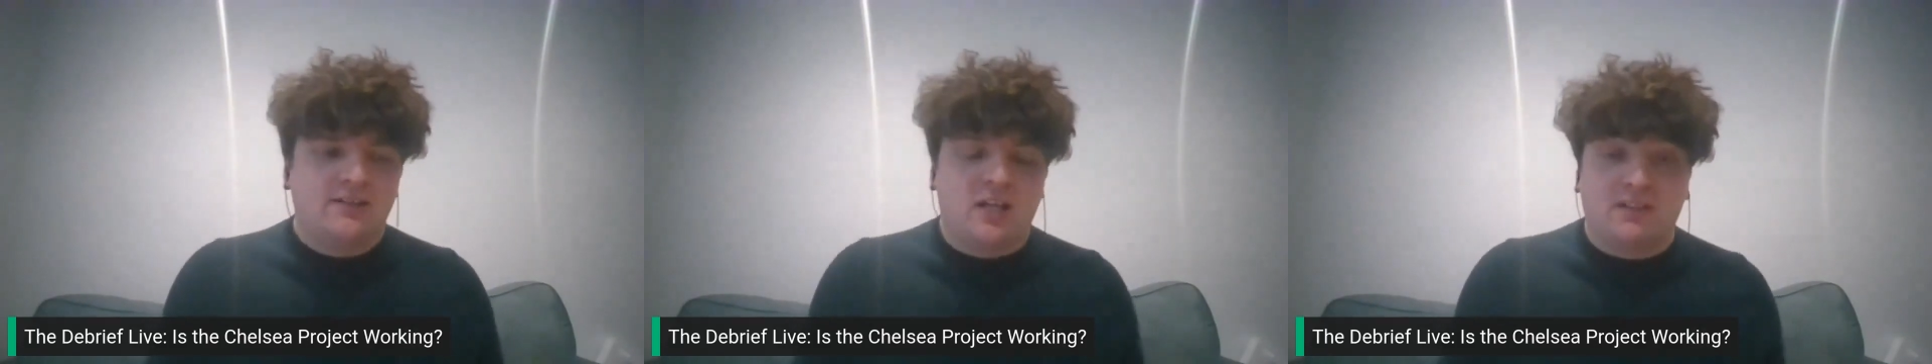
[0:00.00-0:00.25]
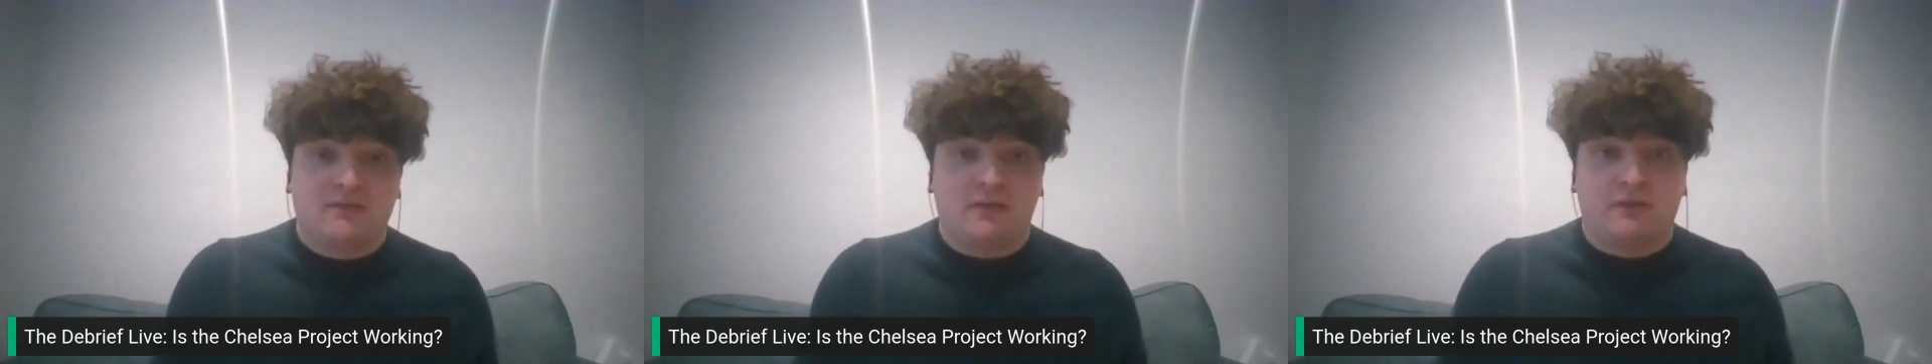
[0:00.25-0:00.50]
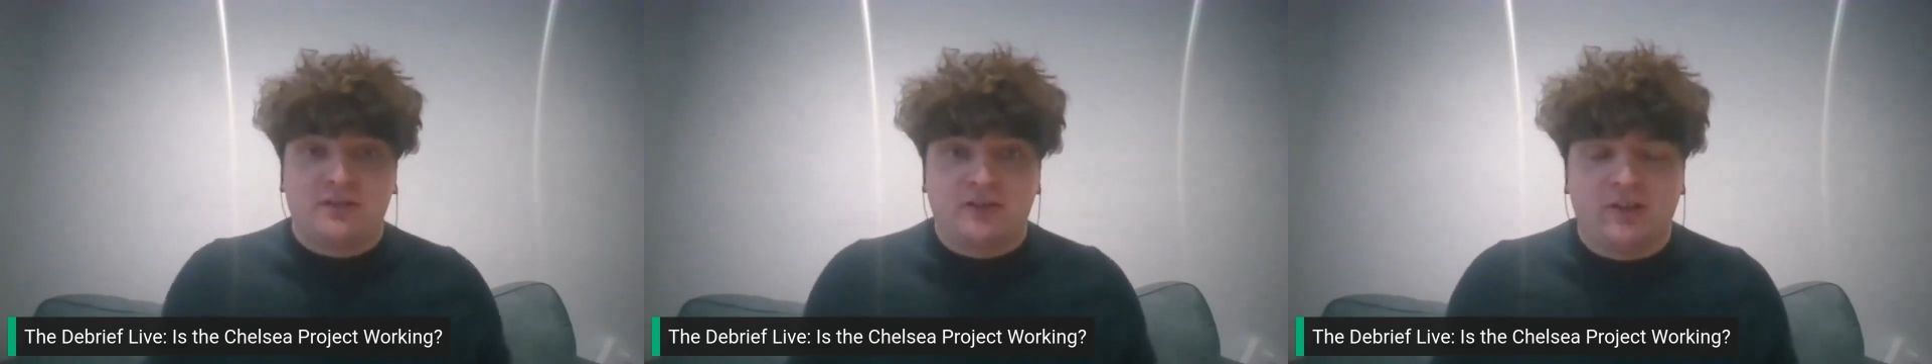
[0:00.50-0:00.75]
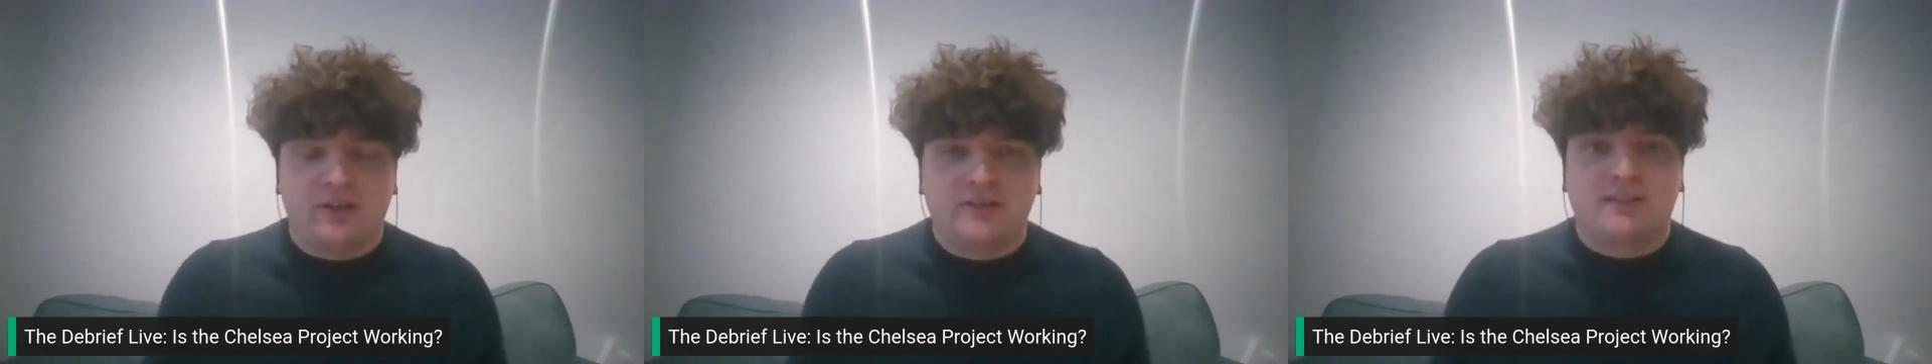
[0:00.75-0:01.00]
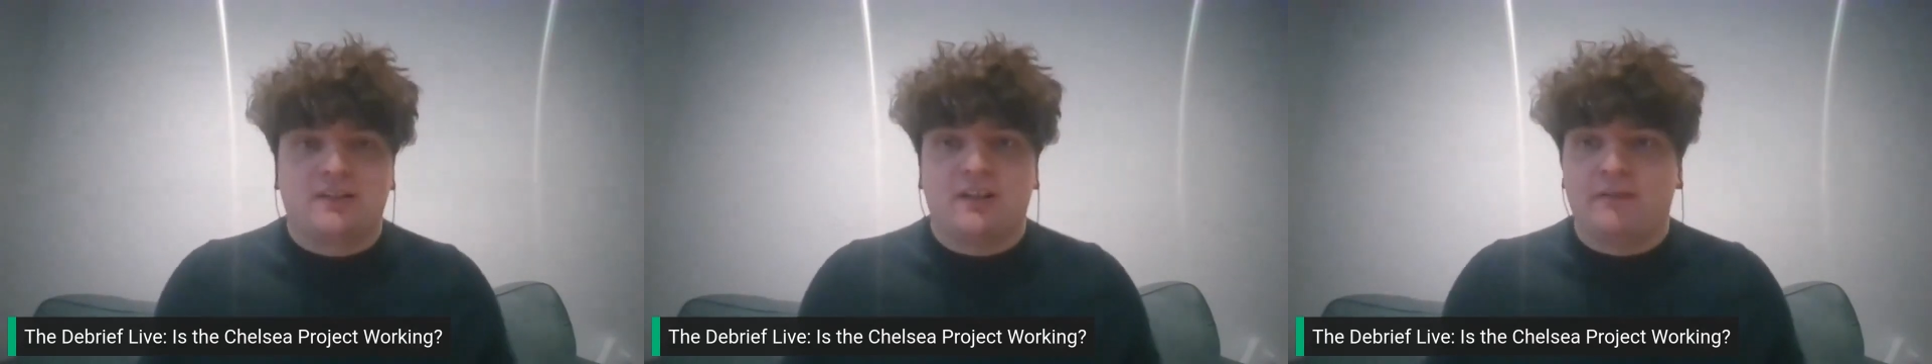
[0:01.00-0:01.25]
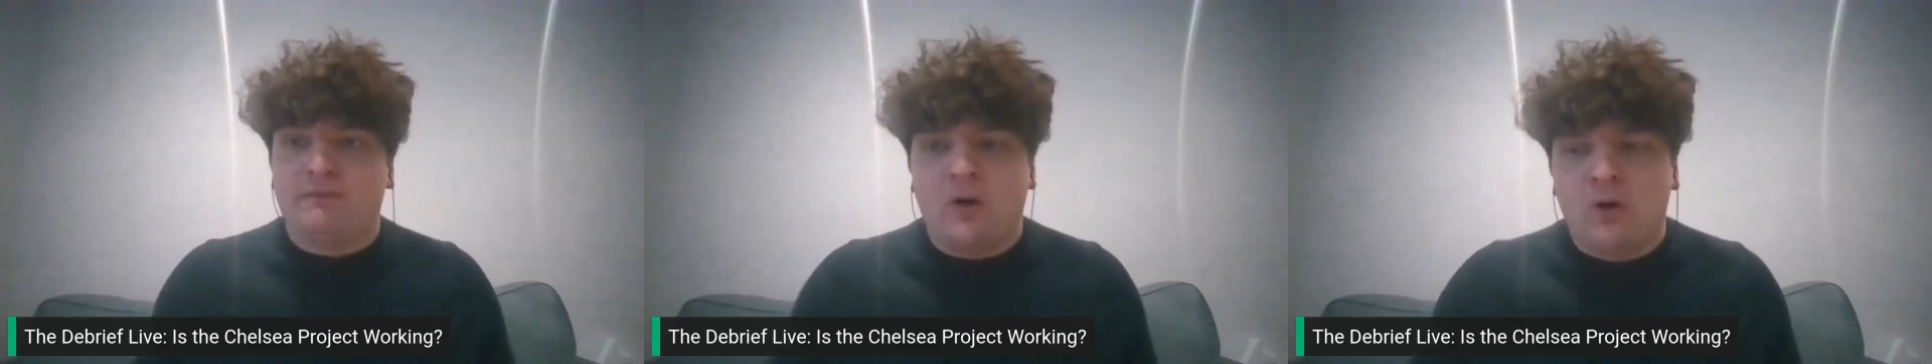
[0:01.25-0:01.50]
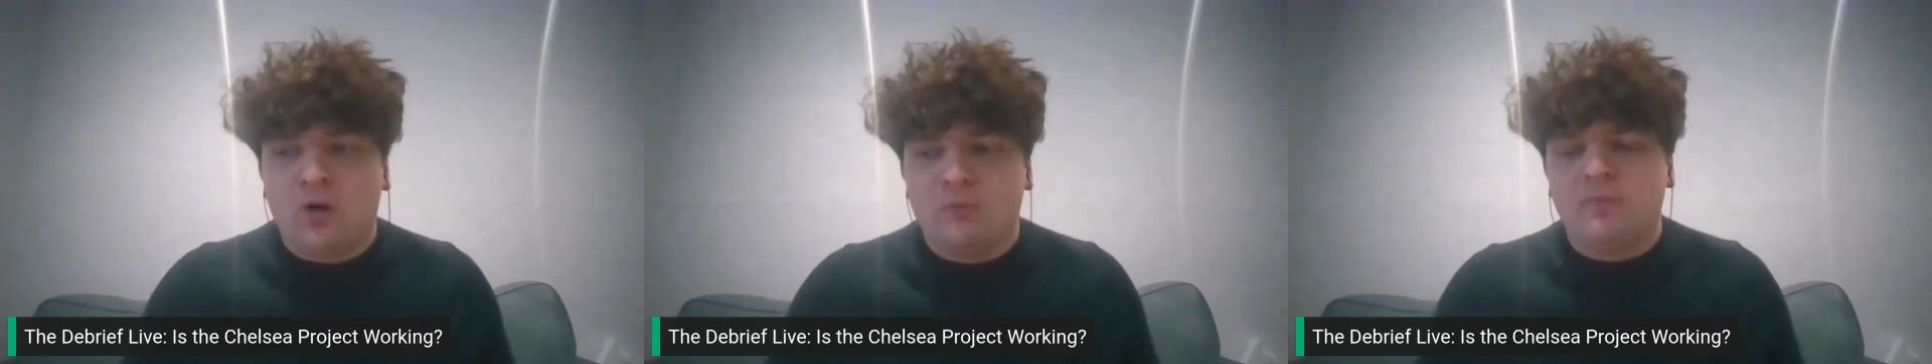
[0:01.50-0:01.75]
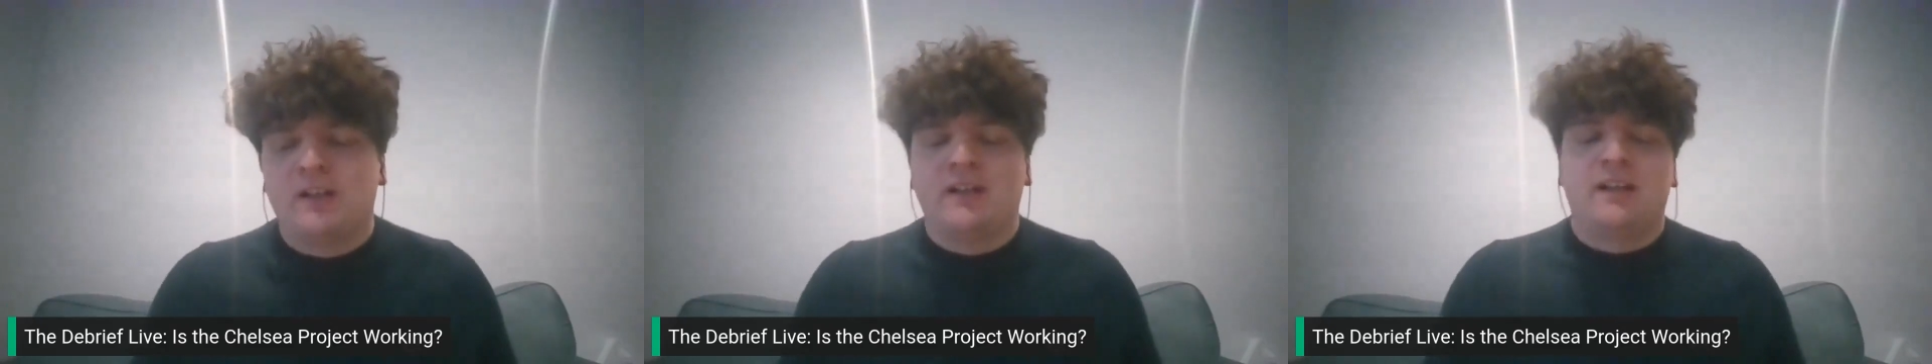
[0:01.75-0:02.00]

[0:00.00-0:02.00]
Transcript: terms of the results, the form.